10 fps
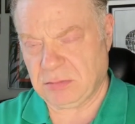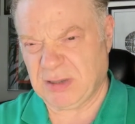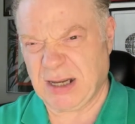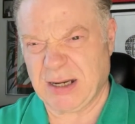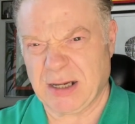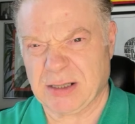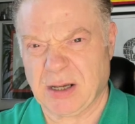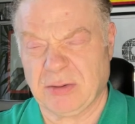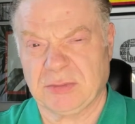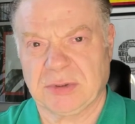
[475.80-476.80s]
10 days
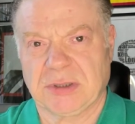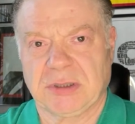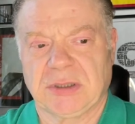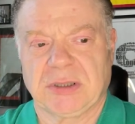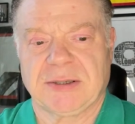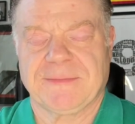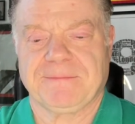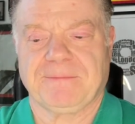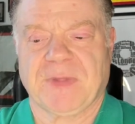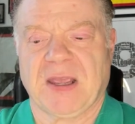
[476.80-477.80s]
ago,
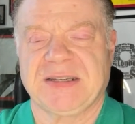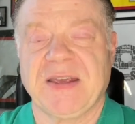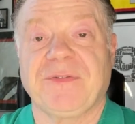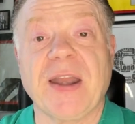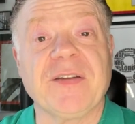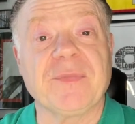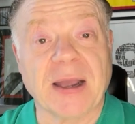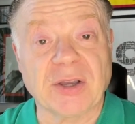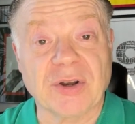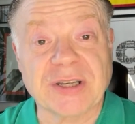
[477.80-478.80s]
a dear friend of
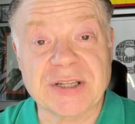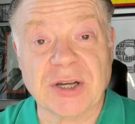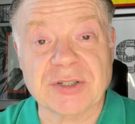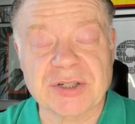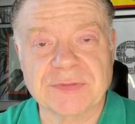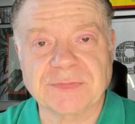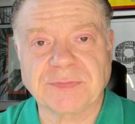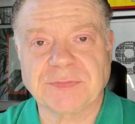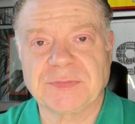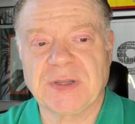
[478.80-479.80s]
mine got in touch,
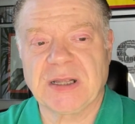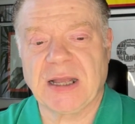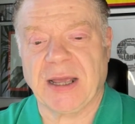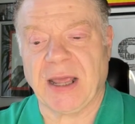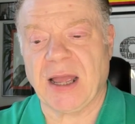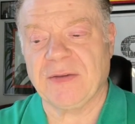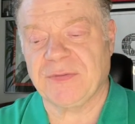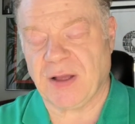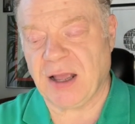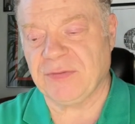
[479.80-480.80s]
and
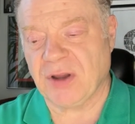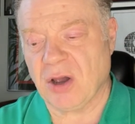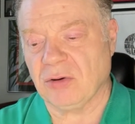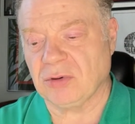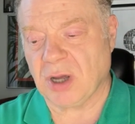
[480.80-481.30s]
I've known